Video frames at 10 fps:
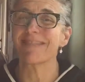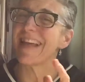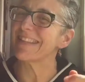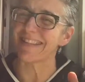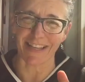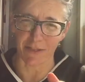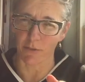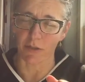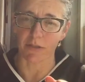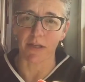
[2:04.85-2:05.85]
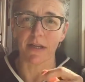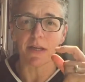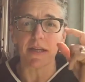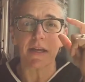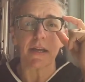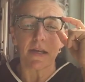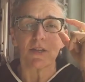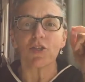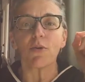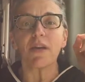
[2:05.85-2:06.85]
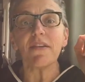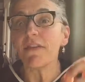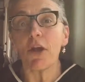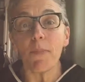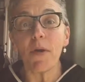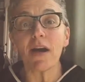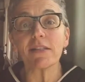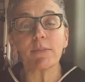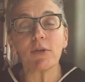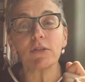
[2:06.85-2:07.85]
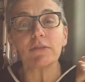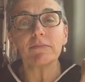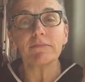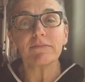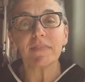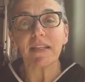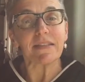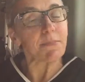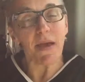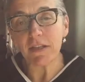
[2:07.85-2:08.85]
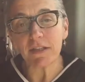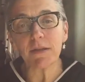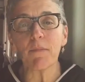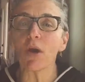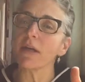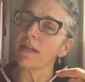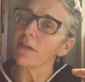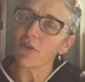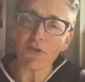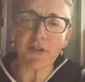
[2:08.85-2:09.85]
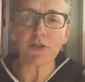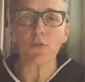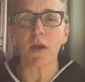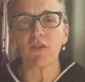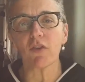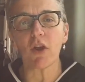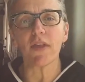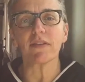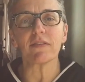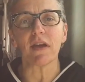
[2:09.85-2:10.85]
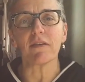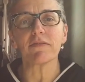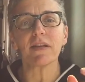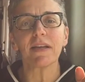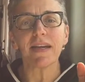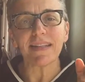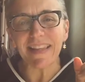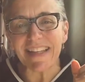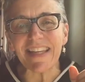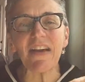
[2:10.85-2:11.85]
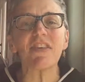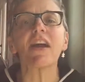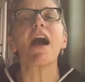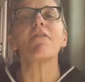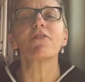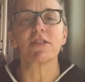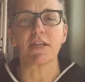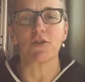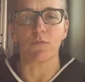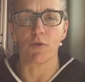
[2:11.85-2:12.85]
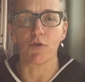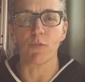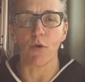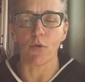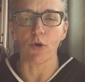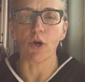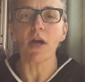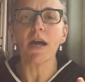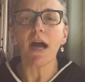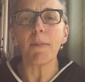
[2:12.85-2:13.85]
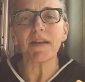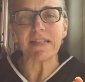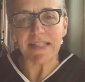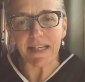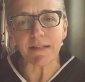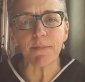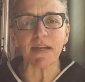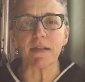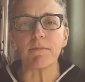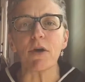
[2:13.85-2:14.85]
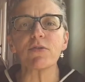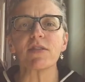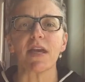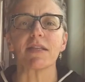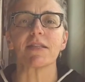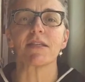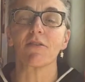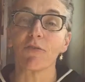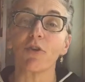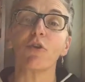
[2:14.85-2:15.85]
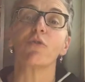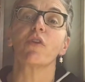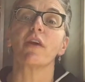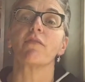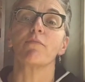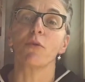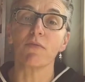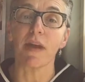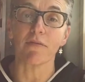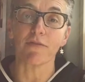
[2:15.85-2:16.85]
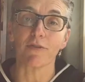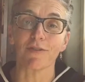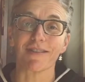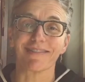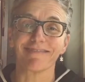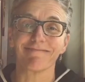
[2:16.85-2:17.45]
That's not so good. So if at all possible, depending on the market and your situation, all that stuff, at least have the conversation with your broker about does it make the most sense for you to have moved out first.